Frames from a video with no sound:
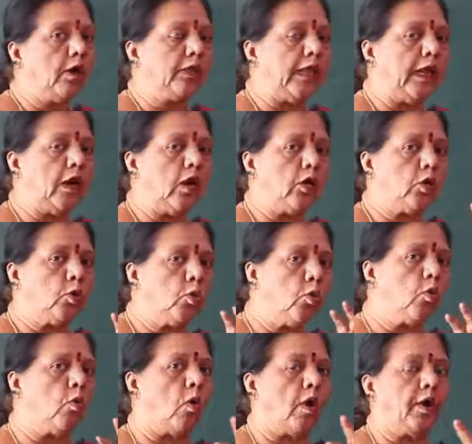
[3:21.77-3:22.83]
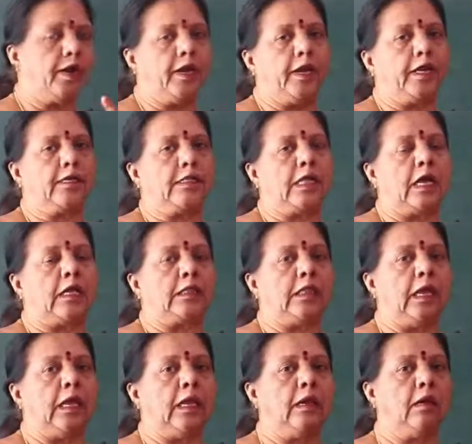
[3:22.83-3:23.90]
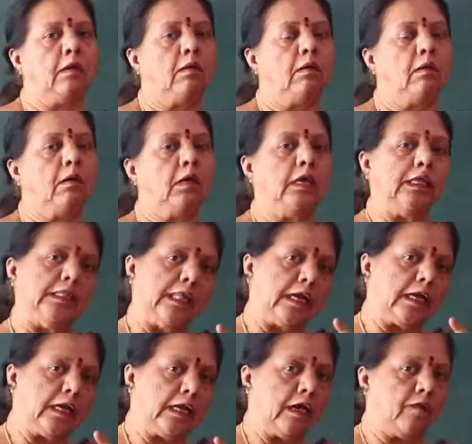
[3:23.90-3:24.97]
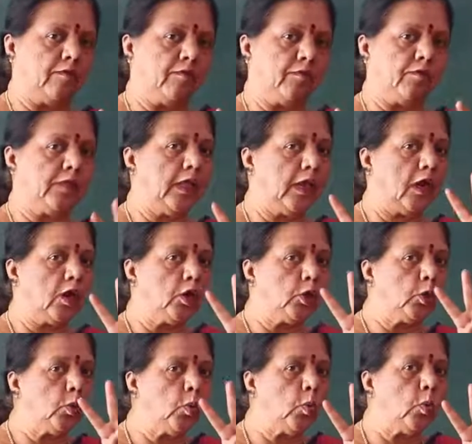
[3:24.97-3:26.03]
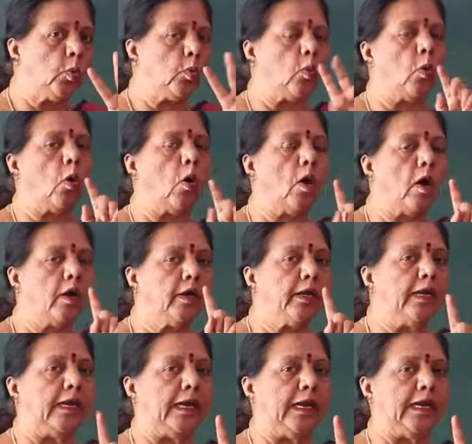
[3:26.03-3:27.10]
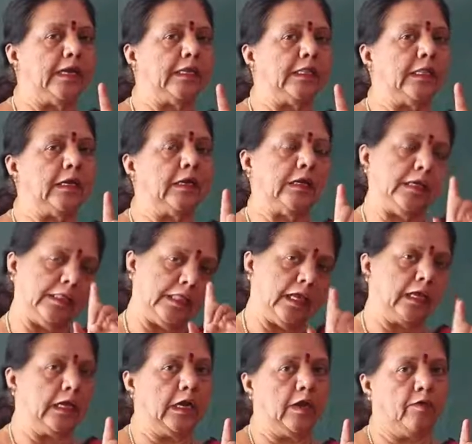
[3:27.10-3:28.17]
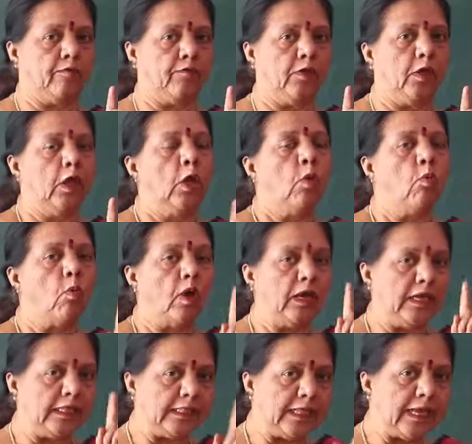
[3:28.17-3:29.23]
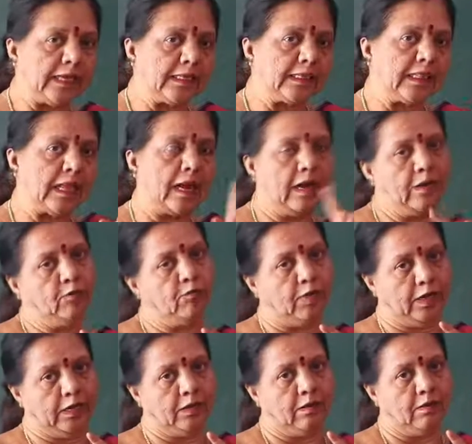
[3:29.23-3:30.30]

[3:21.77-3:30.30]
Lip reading: There are two coordinates are there in the graph. There are two coordinates in the graph. One is x and y.